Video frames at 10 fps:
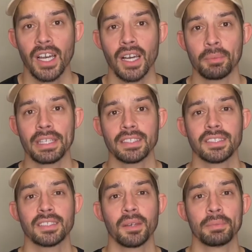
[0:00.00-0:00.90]
Because this
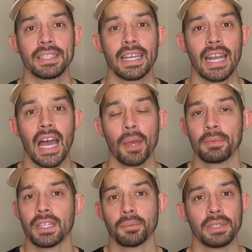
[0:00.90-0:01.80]
is something that I'm
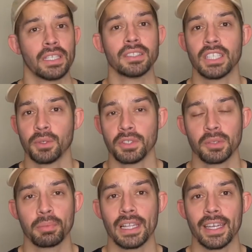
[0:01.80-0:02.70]
going to be continuing to
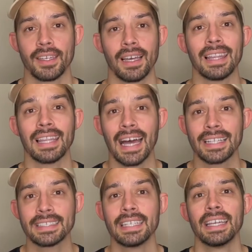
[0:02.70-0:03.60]
play a
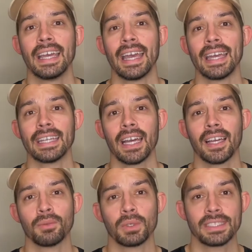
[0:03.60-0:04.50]
lot. And
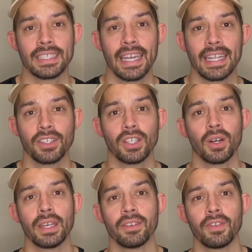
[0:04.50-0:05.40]
once again,
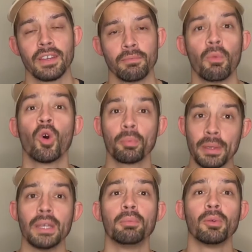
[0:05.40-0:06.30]
if more
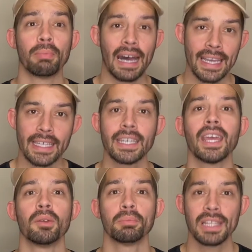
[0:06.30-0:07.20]
people buy it
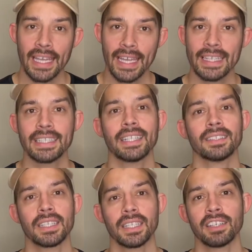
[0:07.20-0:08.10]
and play it, then it's
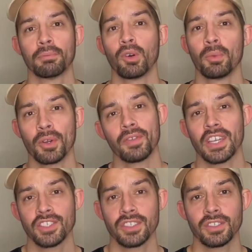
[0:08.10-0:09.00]
going to give more
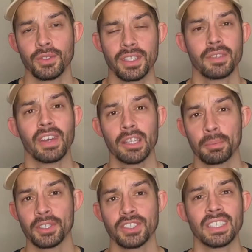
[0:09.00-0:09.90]
motivation to the
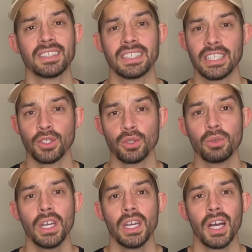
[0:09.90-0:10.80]
developers to continue
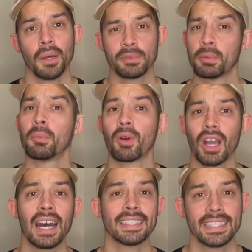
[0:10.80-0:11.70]
to put more
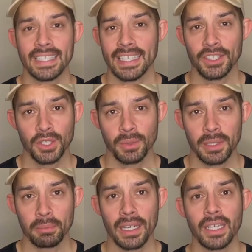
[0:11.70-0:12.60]
content into
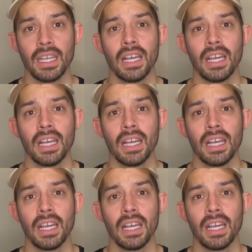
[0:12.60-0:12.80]
it. But